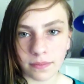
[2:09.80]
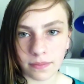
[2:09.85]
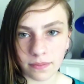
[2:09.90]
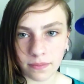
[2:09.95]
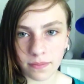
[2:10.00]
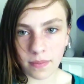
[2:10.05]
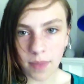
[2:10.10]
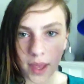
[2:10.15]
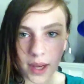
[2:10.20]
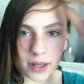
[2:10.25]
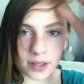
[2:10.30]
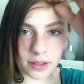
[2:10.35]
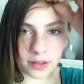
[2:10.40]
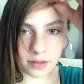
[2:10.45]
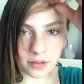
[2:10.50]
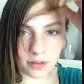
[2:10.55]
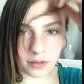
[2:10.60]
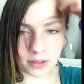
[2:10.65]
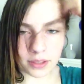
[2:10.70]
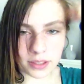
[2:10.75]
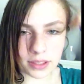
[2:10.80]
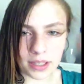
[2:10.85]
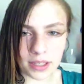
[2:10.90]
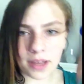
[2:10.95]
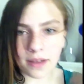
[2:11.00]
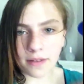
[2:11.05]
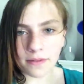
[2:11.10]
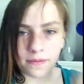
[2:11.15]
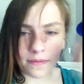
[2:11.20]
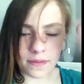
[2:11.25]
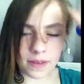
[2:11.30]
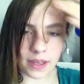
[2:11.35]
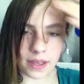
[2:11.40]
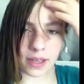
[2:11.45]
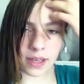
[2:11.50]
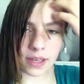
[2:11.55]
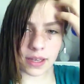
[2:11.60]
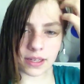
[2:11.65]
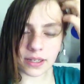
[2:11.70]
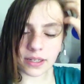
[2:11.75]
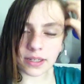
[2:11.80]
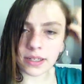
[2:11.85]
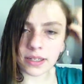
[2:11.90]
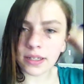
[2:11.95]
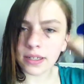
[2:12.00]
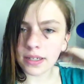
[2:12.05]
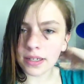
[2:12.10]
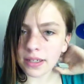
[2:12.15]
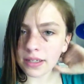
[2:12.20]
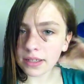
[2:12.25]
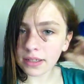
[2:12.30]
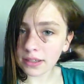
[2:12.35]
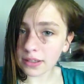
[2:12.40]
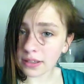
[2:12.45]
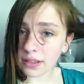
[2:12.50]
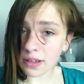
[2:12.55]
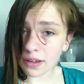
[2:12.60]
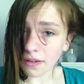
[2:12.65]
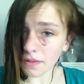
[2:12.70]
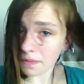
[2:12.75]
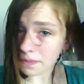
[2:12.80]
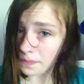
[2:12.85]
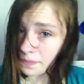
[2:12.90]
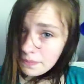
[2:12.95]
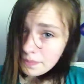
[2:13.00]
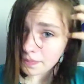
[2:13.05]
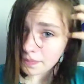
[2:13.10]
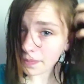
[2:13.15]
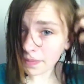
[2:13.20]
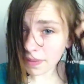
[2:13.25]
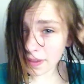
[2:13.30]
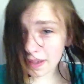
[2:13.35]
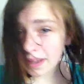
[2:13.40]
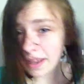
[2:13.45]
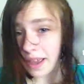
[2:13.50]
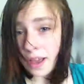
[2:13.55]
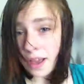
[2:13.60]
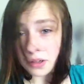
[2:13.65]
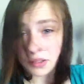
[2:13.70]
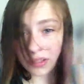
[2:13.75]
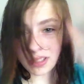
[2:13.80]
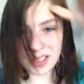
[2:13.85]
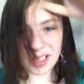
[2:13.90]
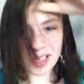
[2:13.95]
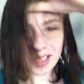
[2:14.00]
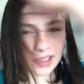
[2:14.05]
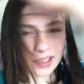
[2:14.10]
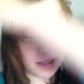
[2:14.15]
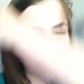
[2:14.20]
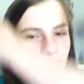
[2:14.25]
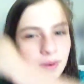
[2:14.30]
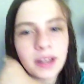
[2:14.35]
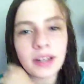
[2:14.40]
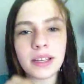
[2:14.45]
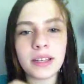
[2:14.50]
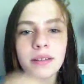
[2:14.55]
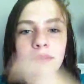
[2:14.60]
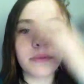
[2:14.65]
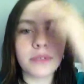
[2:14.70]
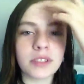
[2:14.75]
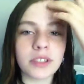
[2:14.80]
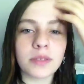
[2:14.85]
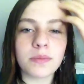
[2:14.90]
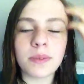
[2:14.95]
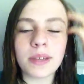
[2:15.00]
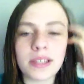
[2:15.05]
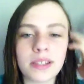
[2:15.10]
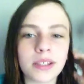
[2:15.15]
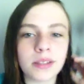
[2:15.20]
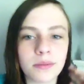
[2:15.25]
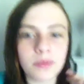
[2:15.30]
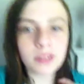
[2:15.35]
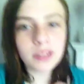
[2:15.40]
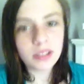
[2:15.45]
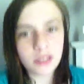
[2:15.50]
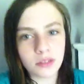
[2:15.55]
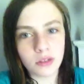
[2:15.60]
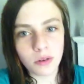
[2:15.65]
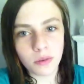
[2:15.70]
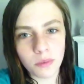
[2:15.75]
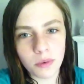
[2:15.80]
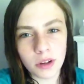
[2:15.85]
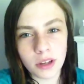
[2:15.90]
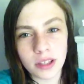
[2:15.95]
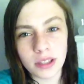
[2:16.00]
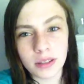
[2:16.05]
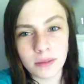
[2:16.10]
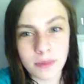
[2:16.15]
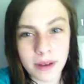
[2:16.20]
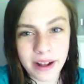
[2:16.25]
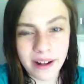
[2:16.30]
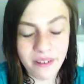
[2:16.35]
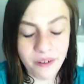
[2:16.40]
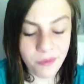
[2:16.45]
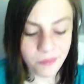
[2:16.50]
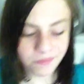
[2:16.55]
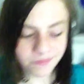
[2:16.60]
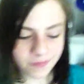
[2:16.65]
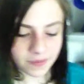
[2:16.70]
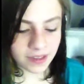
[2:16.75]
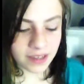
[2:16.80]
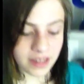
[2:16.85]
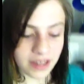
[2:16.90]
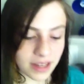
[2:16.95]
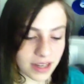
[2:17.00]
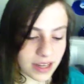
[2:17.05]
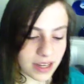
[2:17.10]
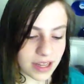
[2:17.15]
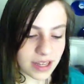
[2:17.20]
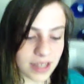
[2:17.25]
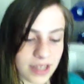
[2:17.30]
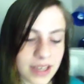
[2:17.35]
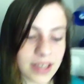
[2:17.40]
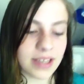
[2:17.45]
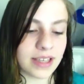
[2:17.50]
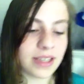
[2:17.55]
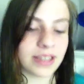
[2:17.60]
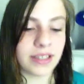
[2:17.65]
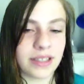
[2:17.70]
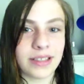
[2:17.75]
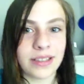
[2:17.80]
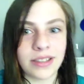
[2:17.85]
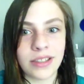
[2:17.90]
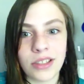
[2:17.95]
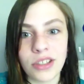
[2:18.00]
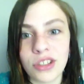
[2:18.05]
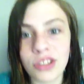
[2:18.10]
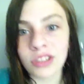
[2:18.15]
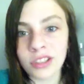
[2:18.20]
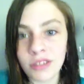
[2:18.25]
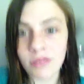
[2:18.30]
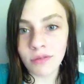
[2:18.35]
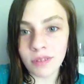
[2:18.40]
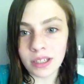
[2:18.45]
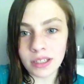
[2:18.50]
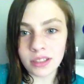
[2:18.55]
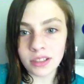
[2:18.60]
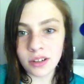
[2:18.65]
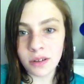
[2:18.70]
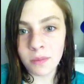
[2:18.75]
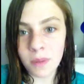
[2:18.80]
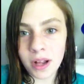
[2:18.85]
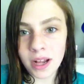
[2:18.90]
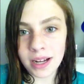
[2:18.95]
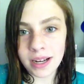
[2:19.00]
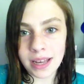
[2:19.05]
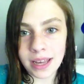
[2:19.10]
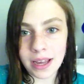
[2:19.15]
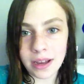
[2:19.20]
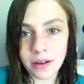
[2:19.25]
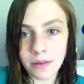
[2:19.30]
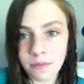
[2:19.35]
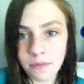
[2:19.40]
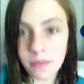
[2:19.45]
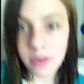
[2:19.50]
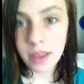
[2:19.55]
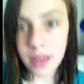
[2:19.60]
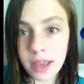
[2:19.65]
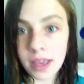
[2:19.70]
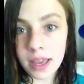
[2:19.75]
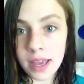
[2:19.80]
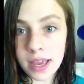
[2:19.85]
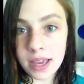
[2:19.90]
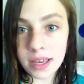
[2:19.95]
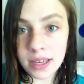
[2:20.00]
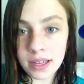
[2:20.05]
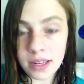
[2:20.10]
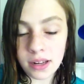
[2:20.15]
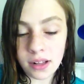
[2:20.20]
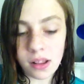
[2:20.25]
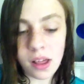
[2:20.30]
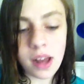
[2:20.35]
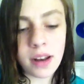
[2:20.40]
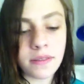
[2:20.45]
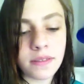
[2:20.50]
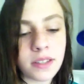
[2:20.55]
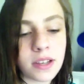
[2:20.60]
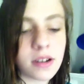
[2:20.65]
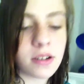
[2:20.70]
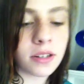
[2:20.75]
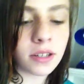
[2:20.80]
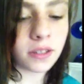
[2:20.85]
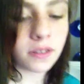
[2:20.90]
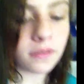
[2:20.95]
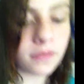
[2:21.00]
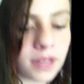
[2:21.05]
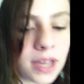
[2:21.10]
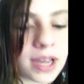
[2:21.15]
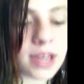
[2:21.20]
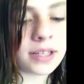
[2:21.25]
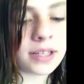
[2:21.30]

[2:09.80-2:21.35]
medical stuff, and so how she gets the money, which is basically what this whole book is about, is she rents her body out. And a lot of starters do that,